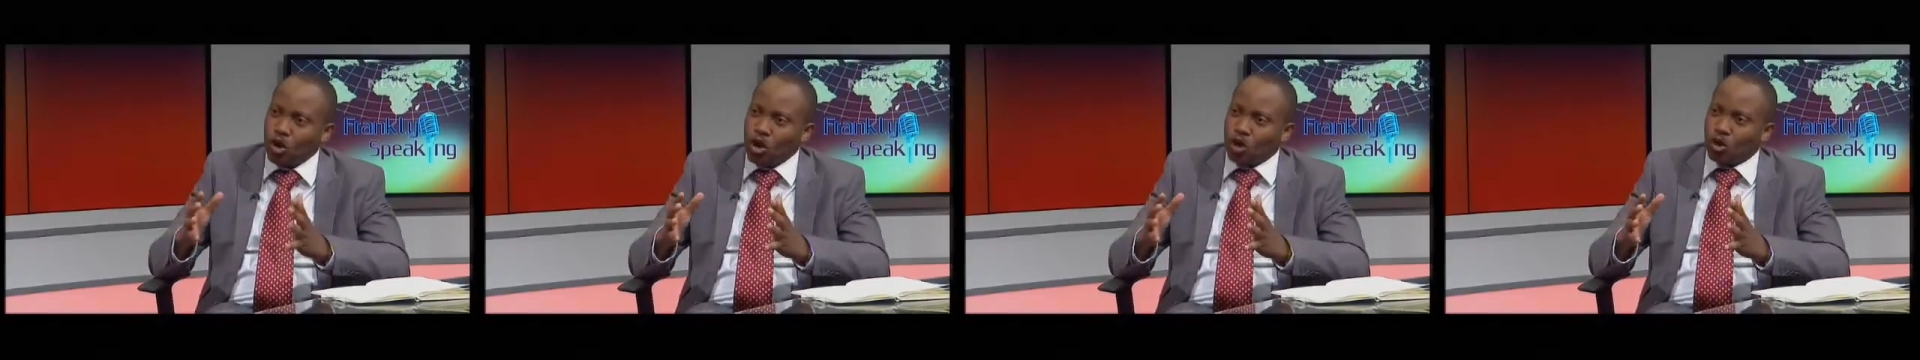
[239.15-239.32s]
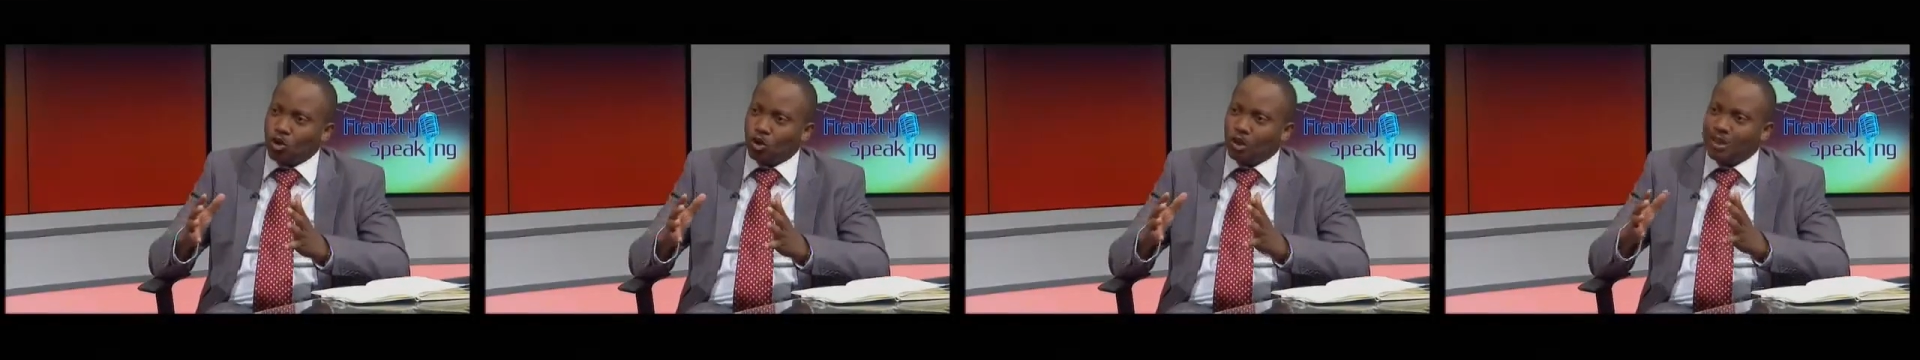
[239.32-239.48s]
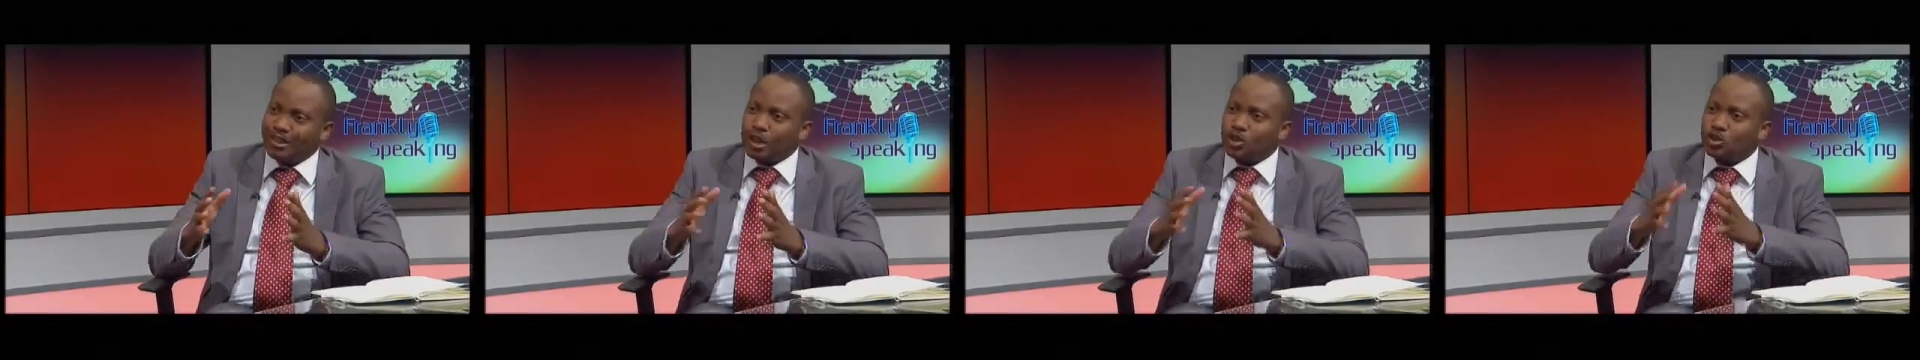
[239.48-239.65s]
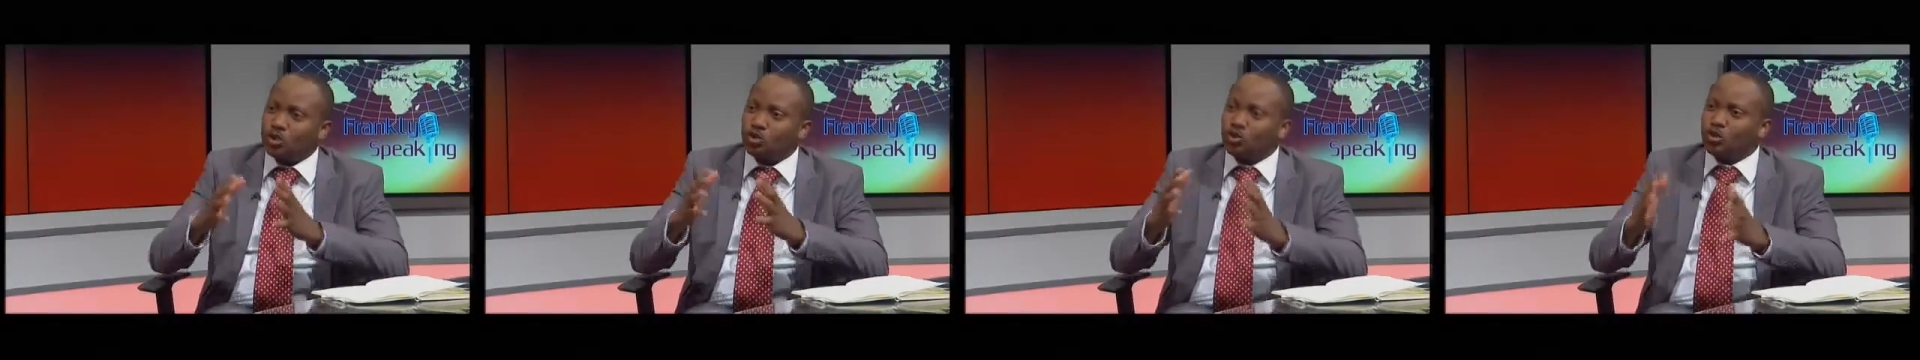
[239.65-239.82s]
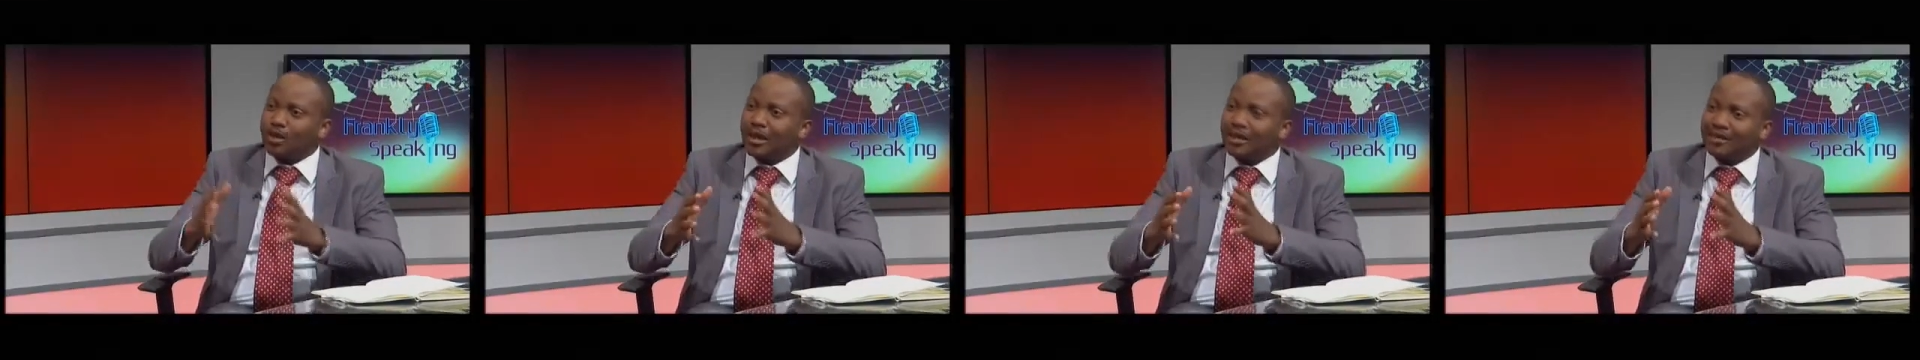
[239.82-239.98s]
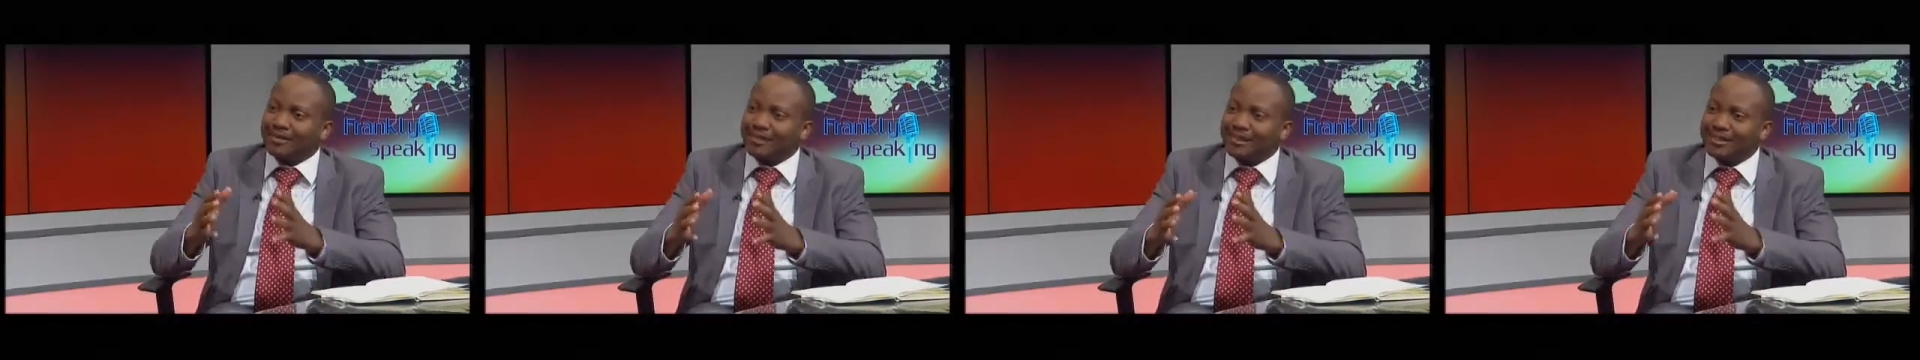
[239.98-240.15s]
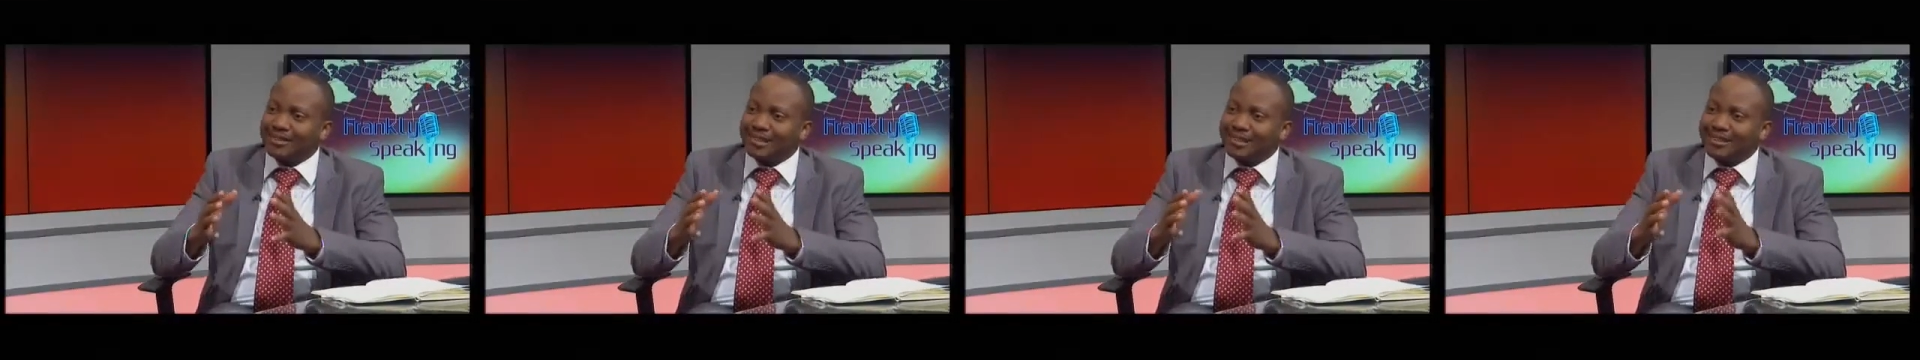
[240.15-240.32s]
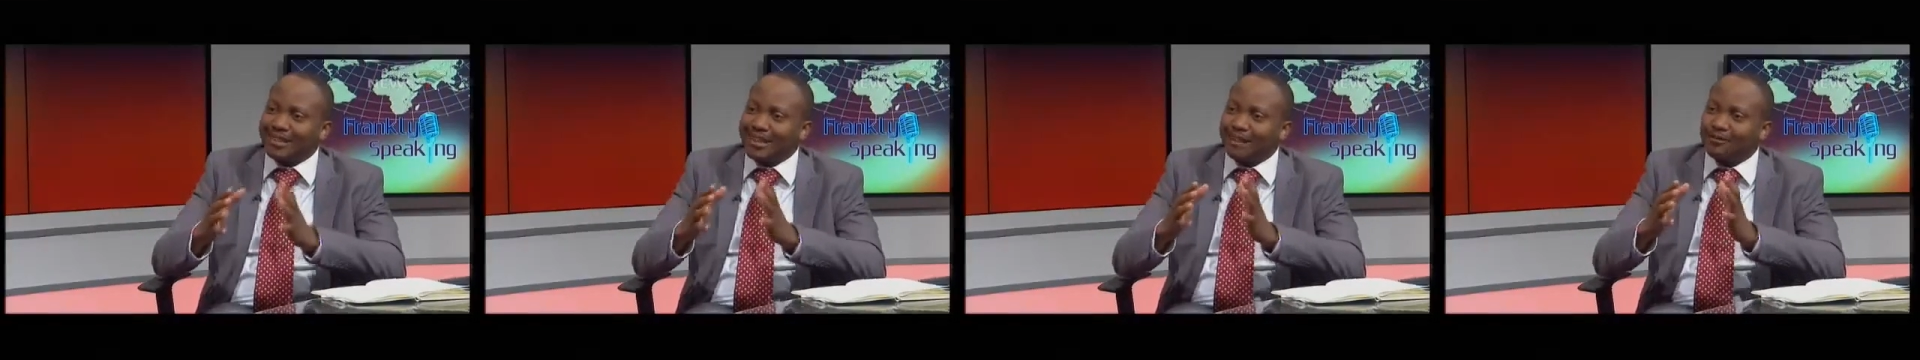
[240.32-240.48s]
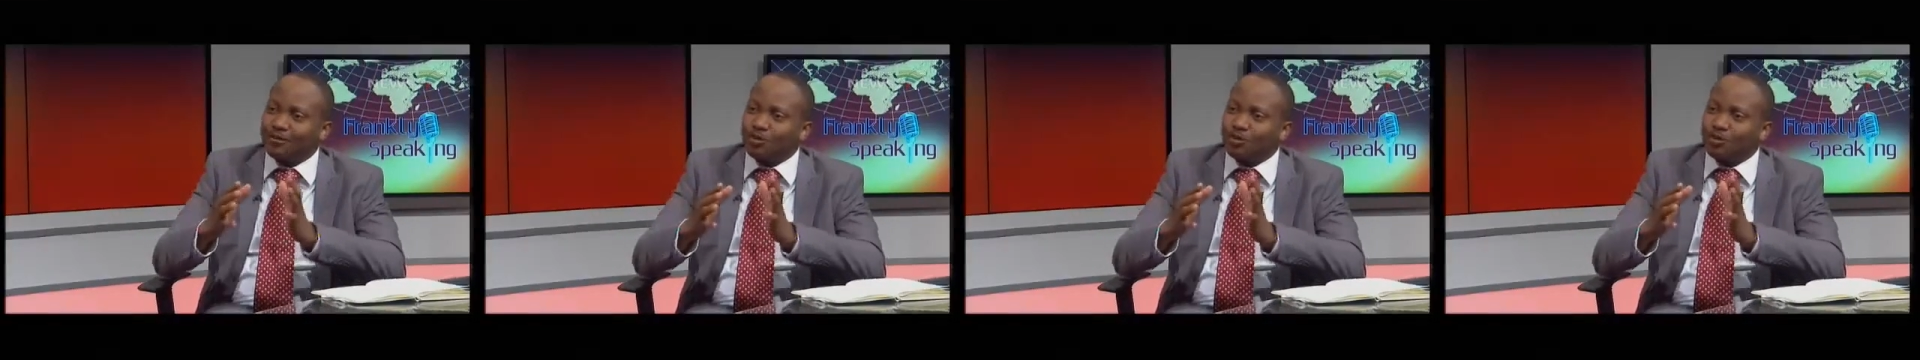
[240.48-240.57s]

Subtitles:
not just look at things that have to